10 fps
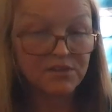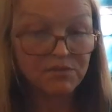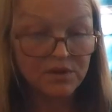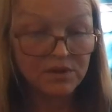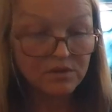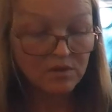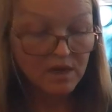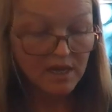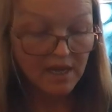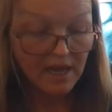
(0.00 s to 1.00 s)
through,
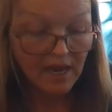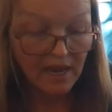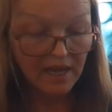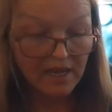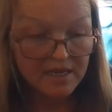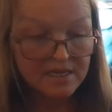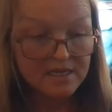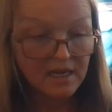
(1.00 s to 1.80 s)
and